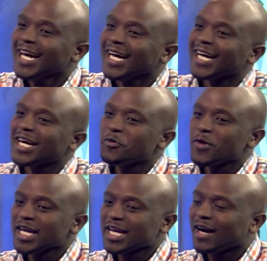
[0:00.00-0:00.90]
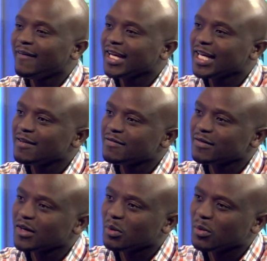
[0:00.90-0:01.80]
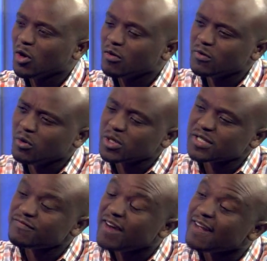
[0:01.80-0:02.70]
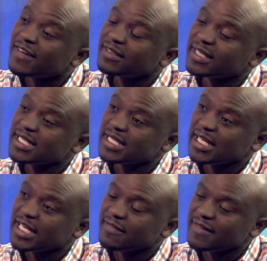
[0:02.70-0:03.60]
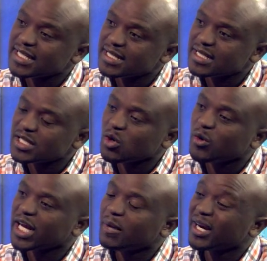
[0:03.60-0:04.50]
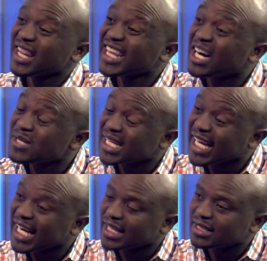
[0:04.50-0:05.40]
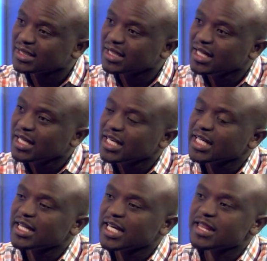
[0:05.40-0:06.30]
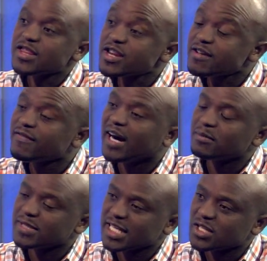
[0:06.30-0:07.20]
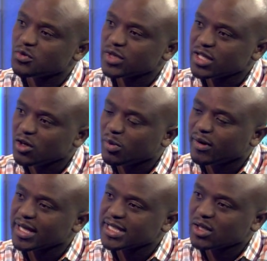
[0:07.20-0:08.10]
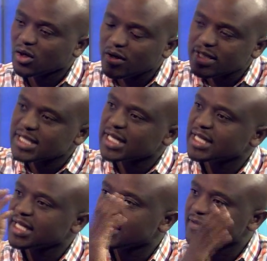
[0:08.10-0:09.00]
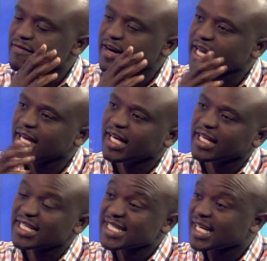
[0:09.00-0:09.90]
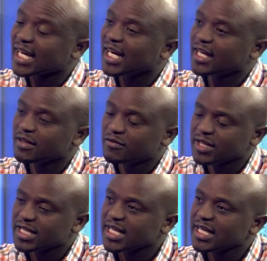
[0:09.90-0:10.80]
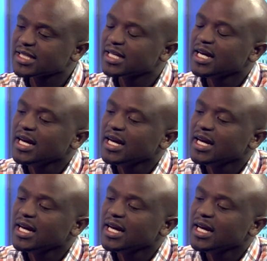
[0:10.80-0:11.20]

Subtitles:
We currently have almost 500 investors owning about 1,000 cattle in three farms that we operate in Kokstad, in Vryheid, and in Senekal in the Free State.